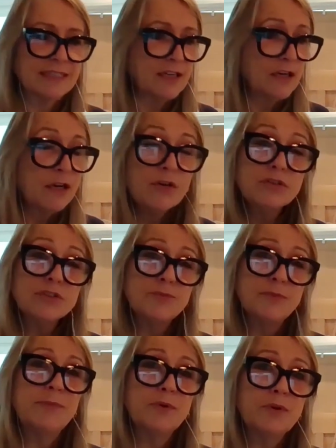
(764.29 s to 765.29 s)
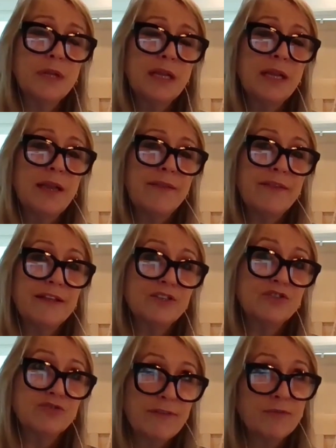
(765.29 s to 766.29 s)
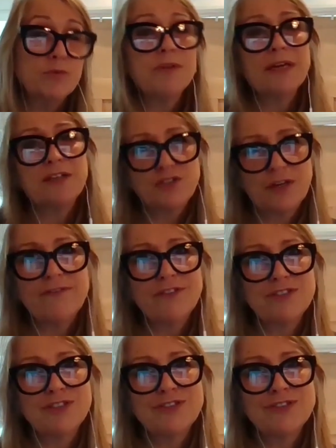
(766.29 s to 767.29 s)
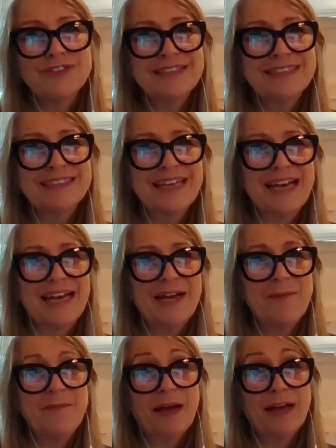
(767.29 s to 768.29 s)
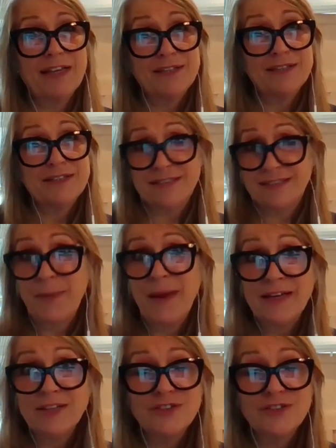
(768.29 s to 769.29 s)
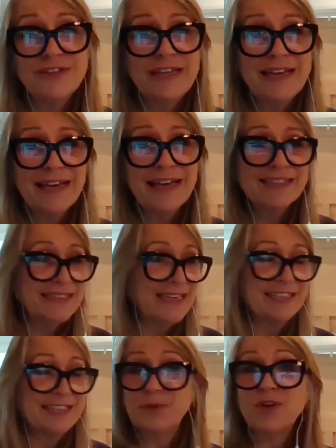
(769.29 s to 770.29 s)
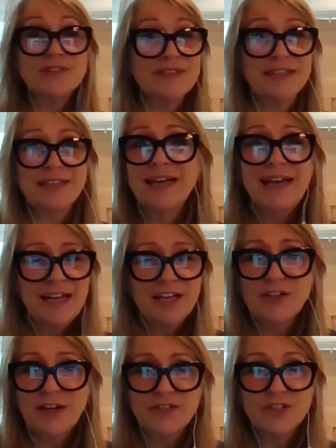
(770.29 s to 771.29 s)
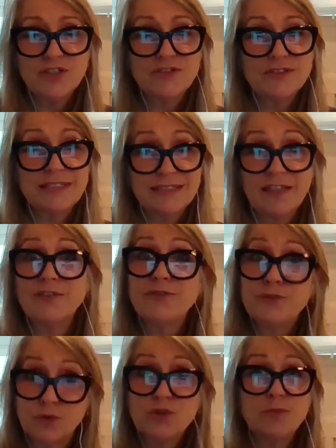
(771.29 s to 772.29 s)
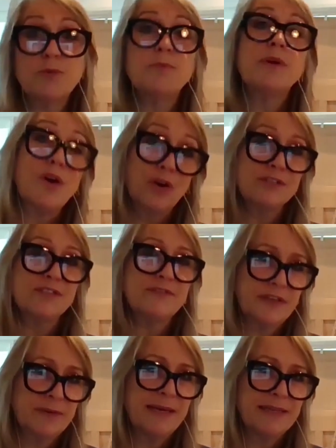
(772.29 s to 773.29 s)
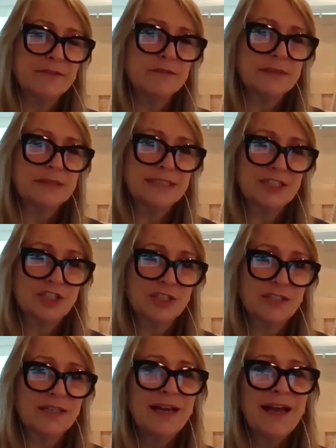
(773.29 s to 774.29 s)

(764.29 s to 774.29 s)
And a lot of people that travel without travel insurance and depend on their EHIC say it's because the travel insurance is unaffordable because of their medical condition.